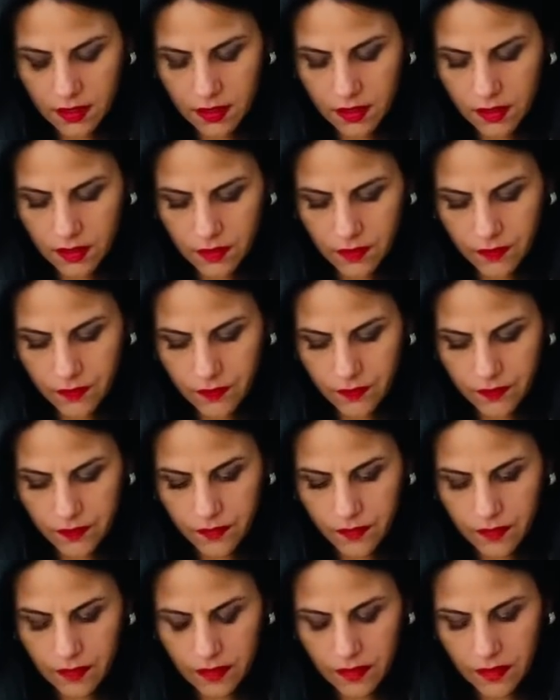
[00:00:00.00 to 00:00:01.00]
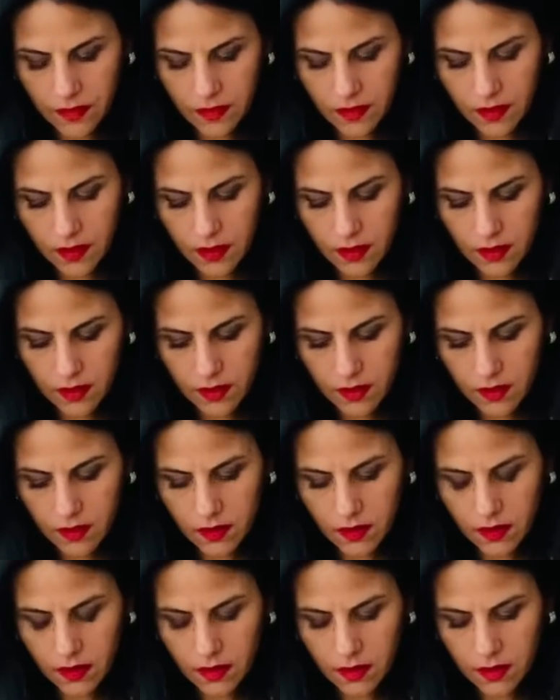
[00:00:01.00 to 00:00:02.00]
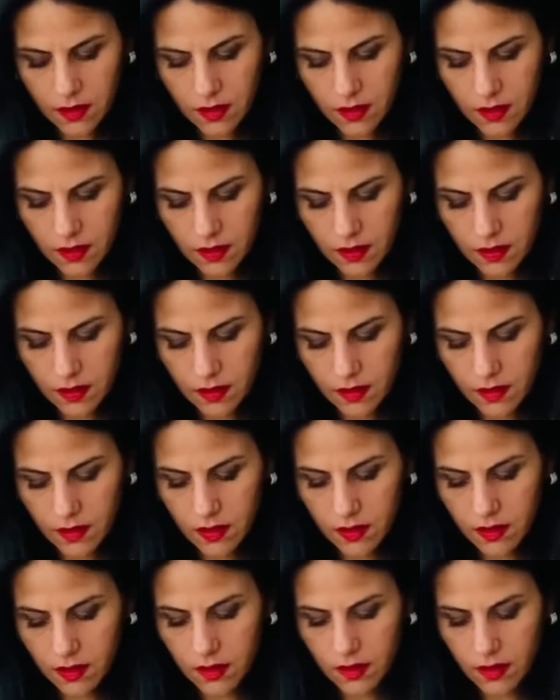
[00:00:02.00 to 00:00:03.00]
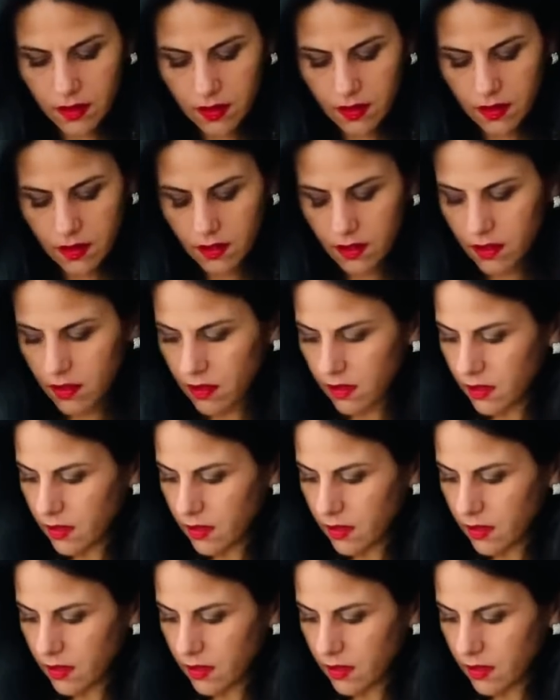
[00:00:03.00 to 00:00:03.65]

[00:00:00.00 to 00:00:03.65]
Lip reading: Nobody speaks.